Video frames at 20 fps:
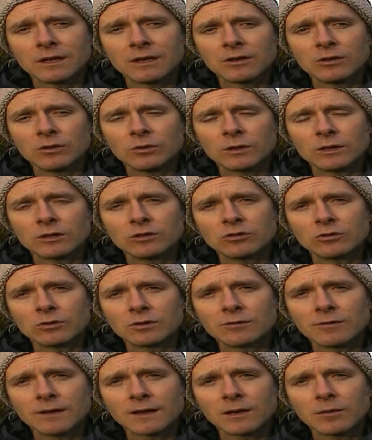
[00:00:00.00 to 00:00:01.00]
doing Duke
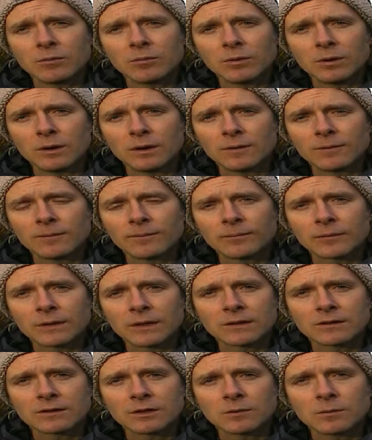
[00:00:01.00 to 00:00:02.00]
of Edinburgh,
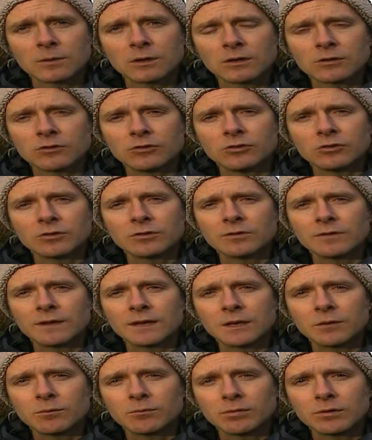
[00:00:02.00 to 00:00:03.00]
as I'm a Duke of
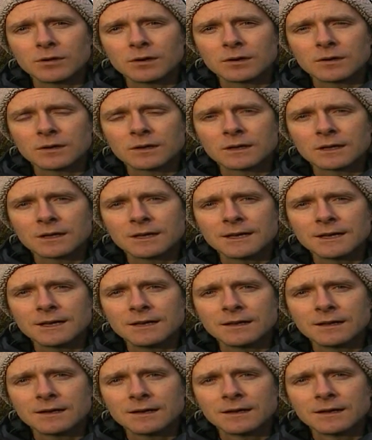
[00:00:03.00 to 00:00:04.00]
Edinburgh leader.